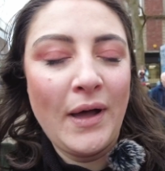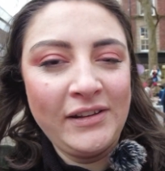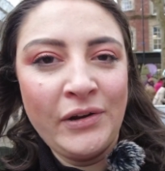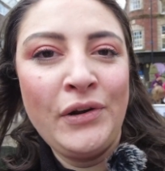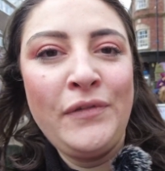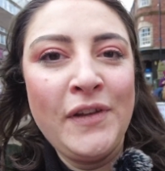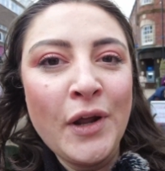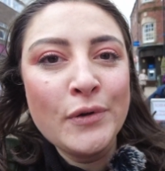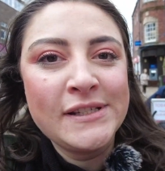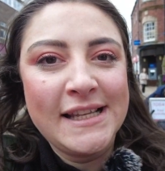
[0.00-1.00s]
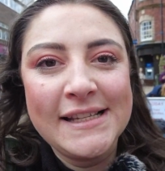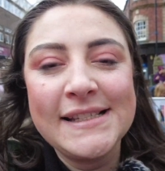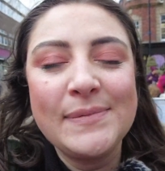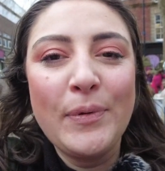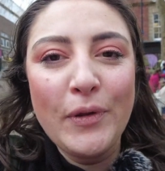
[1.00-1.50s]
I don't know if you
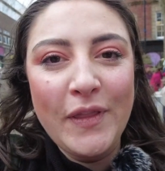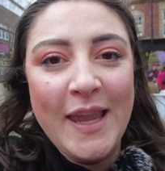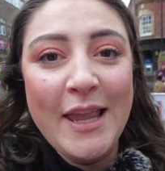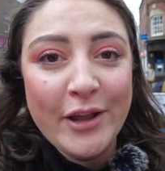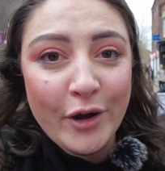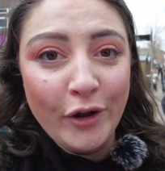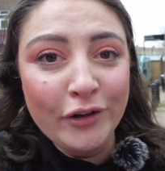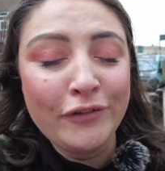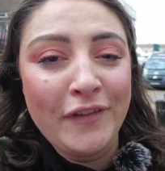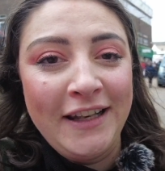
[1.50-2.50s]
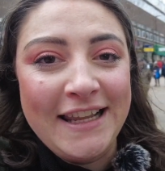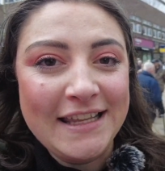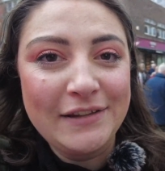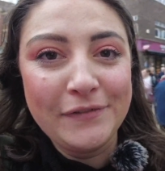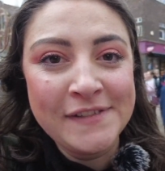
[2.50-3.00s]
noticed, but the colour of the
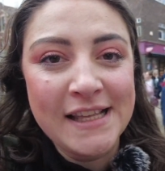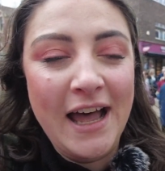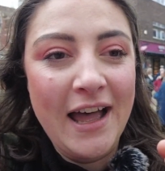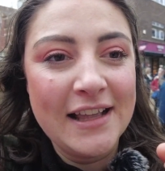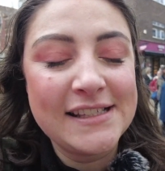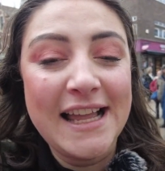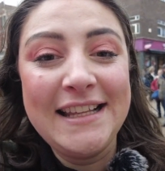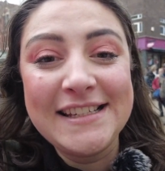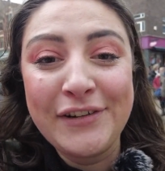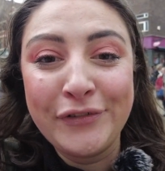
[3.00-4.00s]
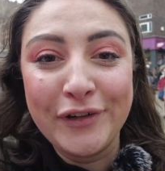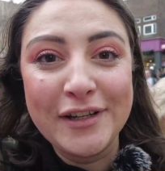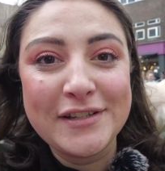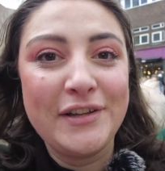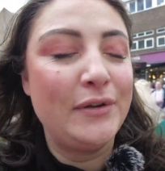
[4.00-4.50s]
leaves are slightly
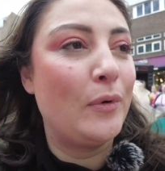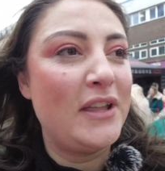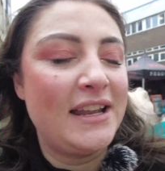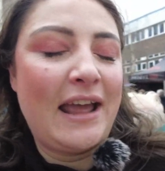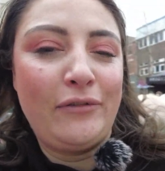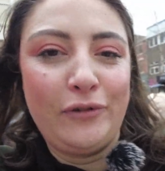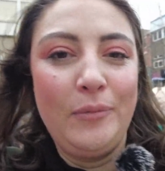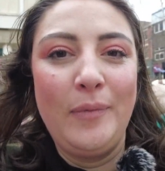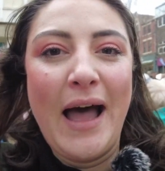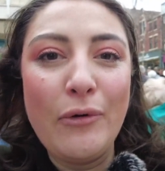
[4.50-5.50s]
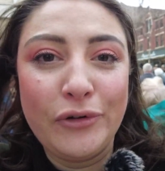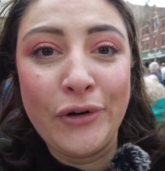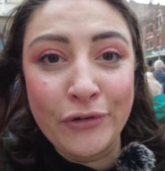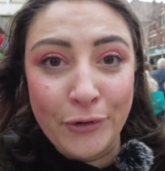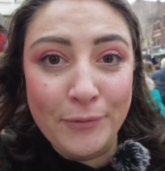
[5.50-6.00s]
different to what you get from
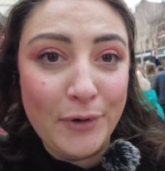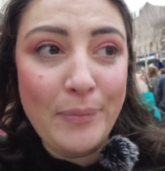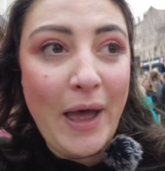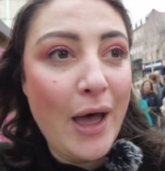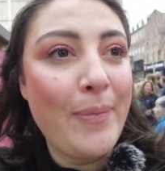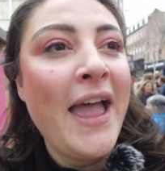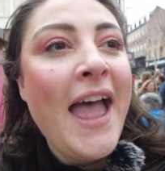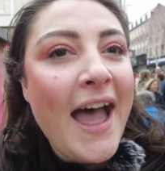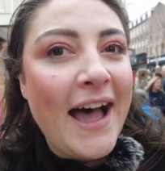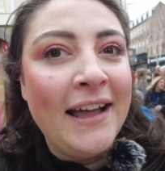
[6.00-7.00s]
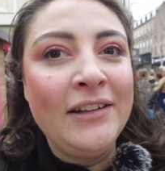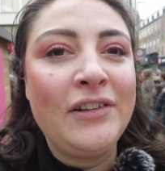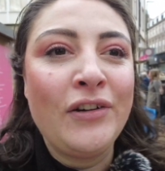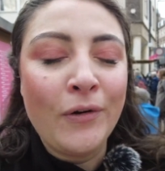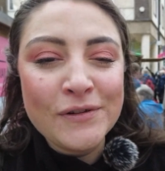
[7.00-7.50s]
outdoor grown rhubarb, and
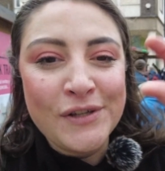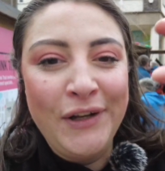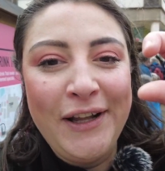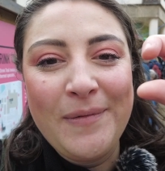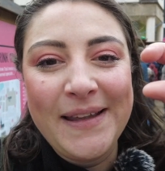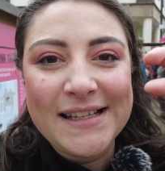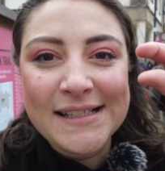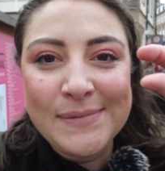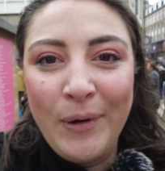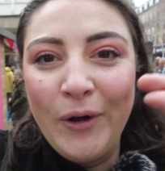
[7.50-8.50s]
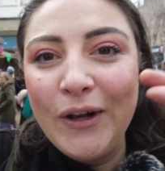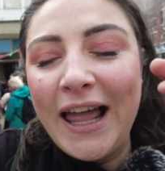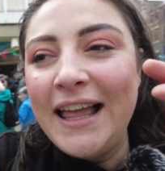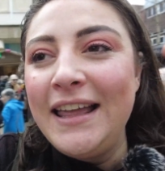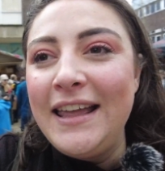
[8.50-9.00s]
they're also a little bit
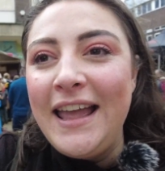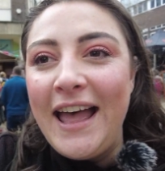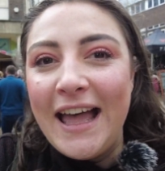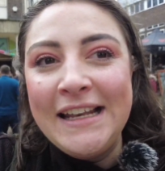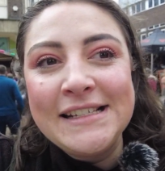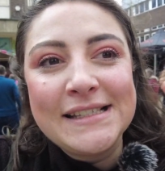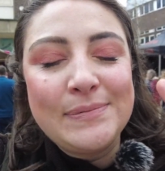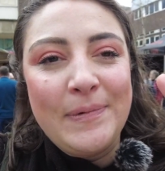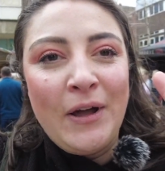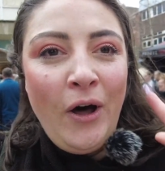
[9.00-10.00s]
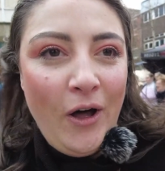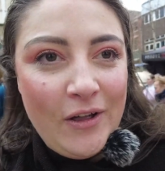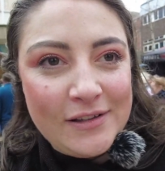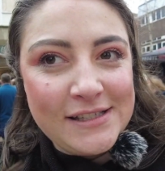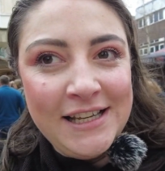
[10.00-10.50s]
smaller, and it's
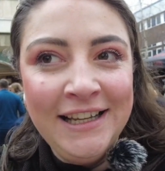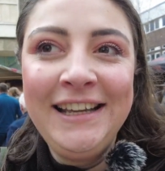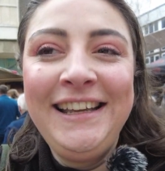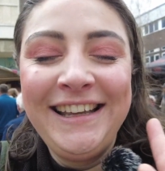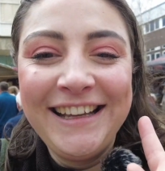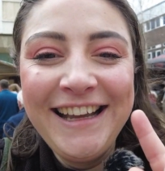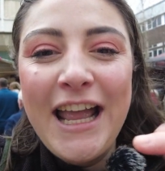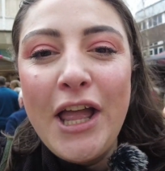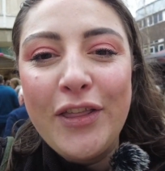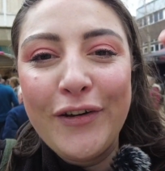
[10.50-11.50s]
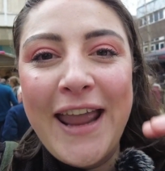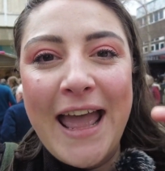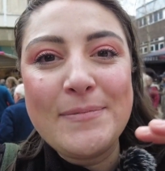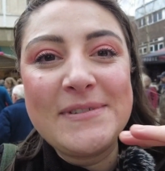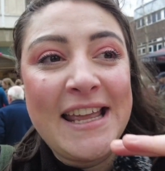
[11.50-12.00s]
because they're
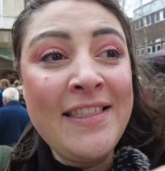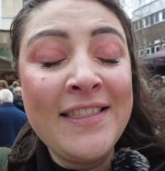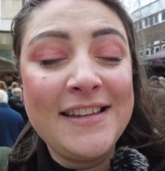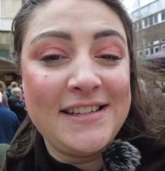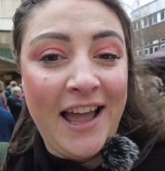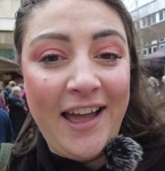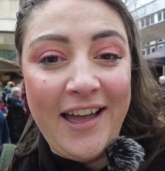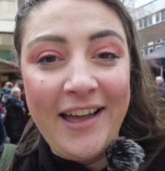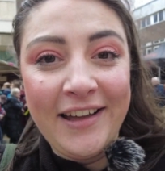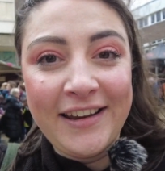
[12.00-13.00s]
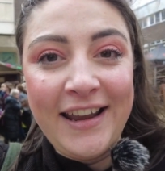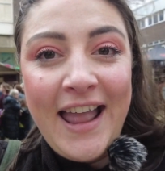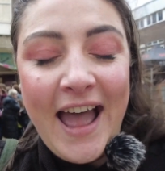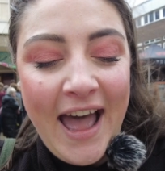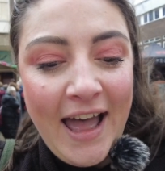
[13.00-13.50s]
kept in the dark,
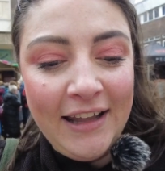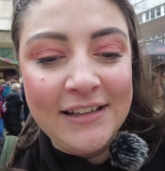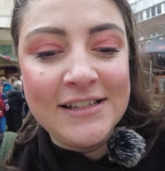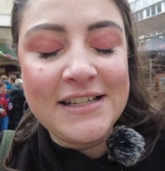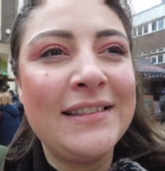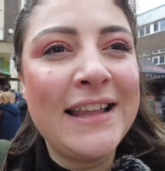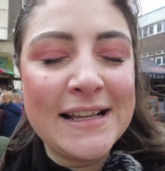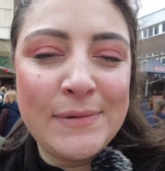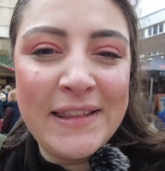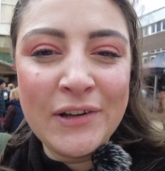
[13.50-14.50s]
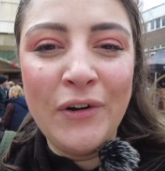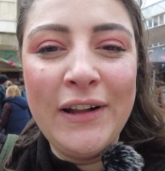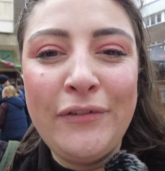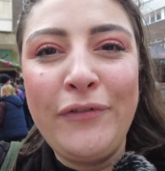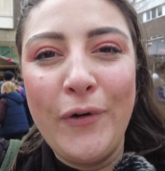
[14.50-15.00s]
and that's why they call
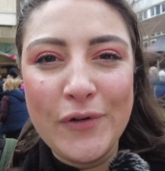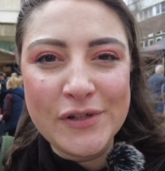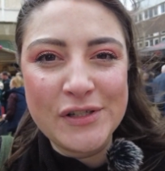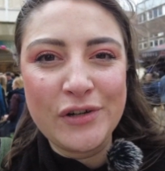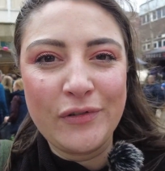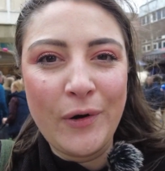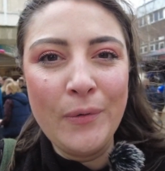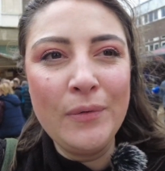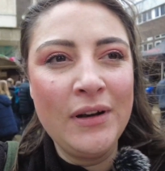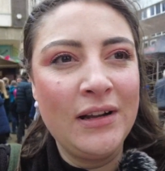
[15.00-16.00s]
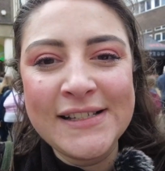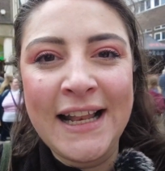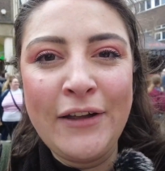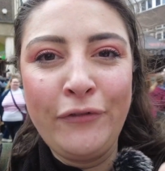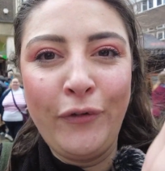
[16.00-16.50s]
it forced grown, because it
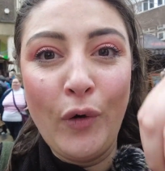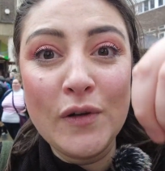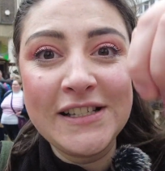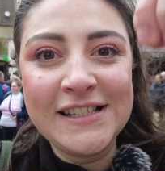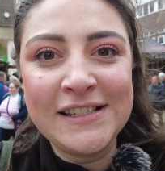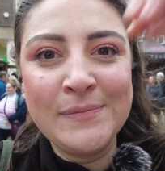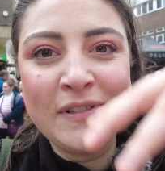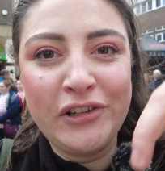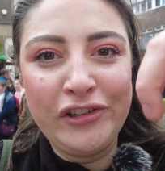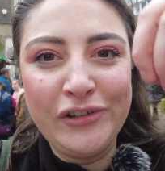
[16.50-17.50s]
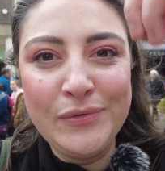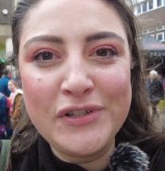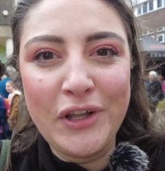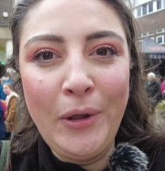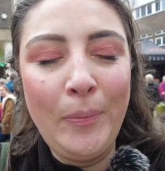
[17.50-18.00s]
like forces them to shoot
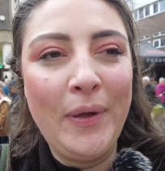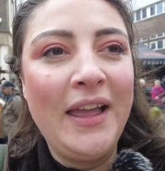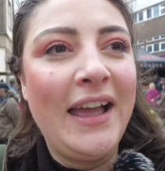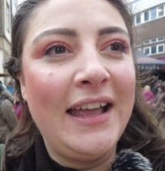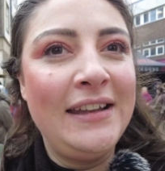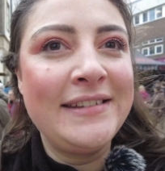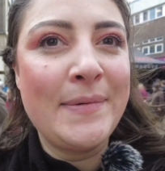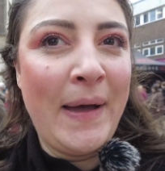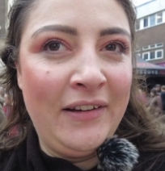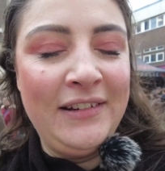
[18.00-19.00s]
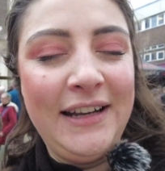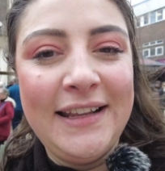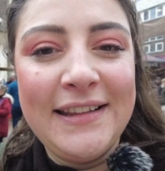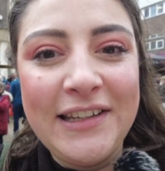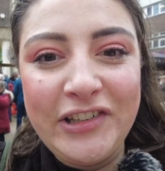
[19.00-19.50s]
up. And apparently
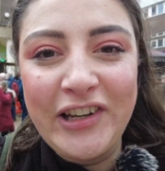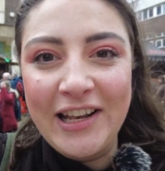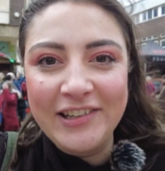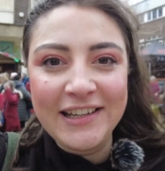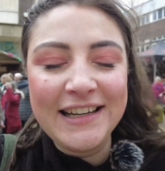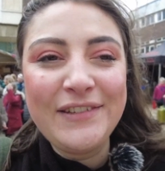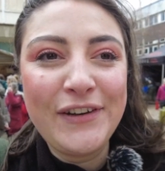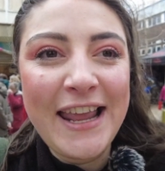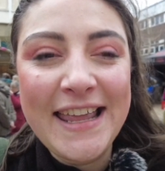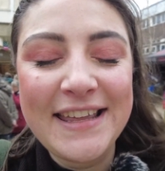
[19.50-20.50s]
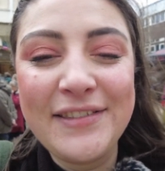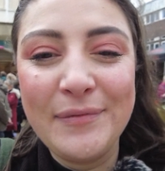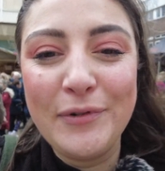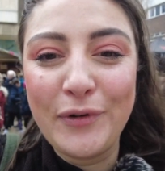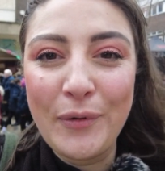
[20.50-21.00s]
in these sheds you can even hear
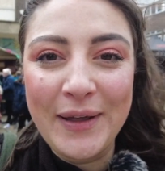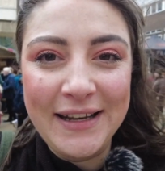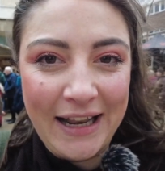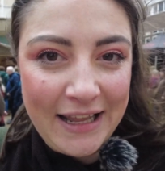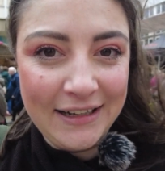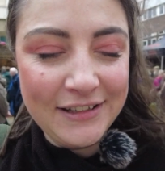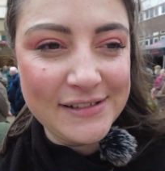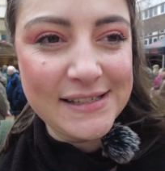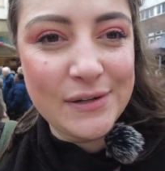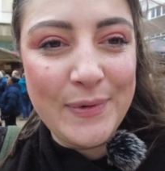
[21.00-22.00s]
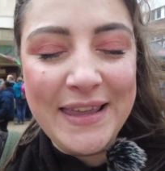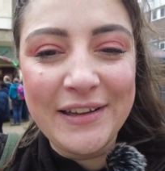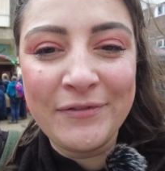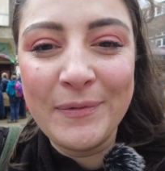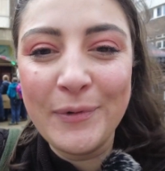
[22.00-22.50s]
them growing, like a little squeak
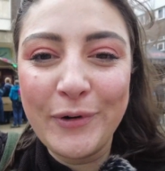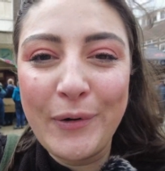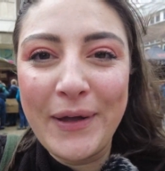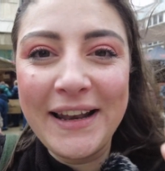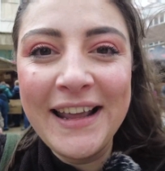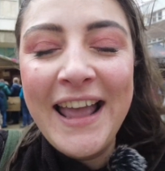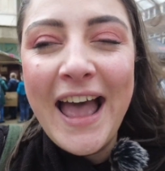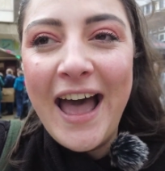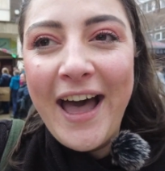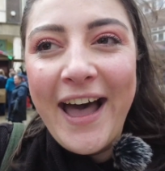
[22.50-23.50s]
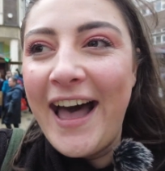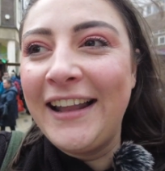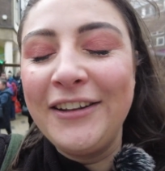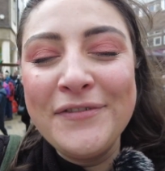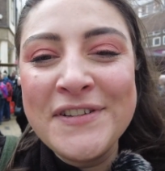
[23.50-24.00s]
of them growing.
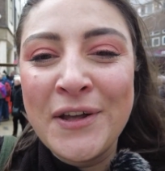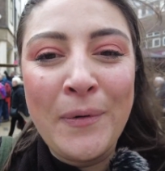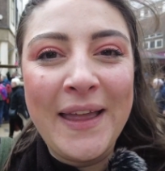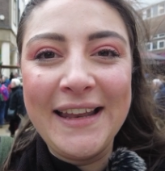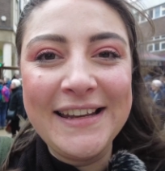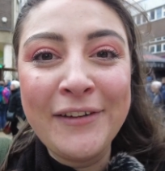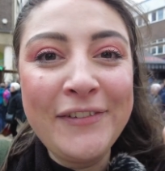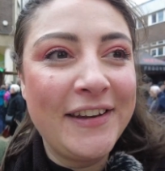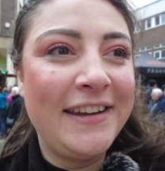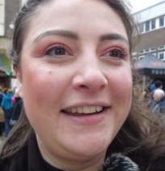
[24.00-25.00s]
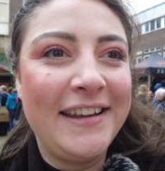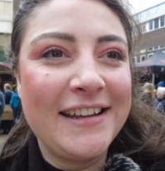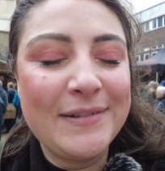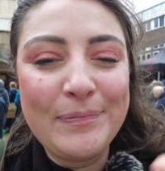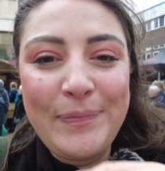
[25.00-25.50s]
I'd love to go in. You have to
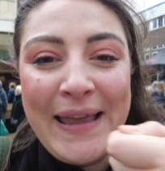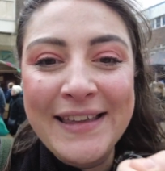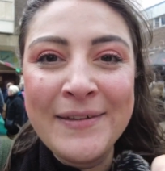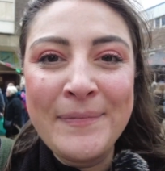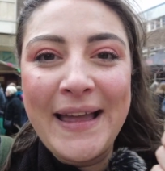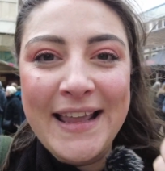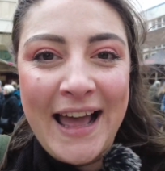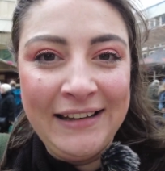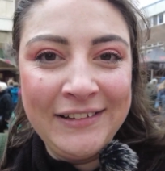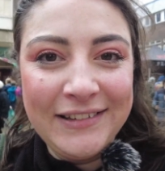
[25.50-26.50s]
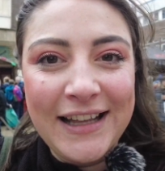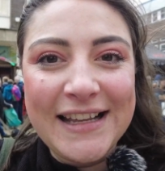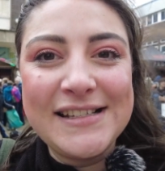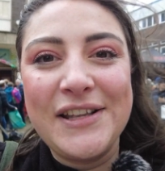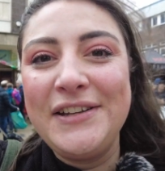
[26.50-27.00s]
pick them by
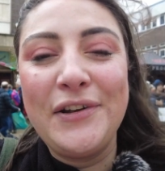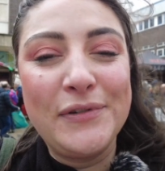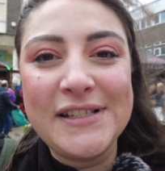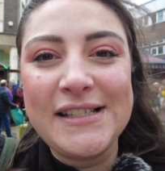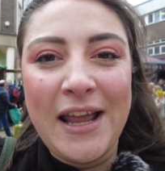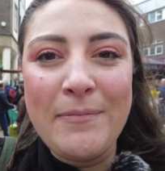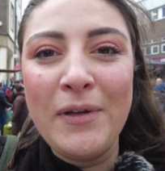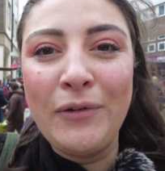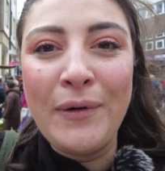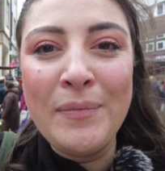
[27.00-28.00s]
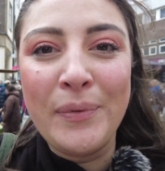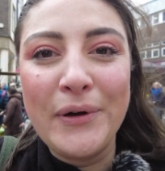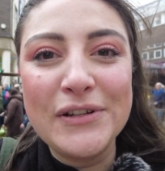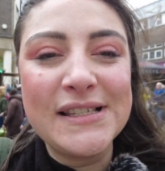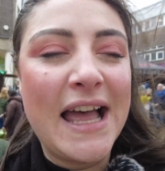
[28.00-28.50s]
candlelight so that you don't disturb the growing
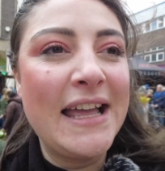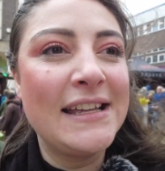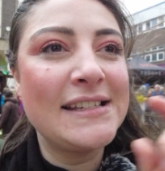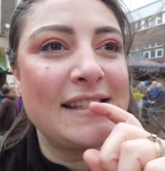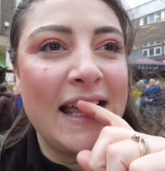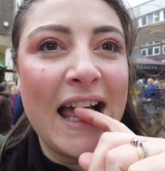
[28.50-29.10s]
process.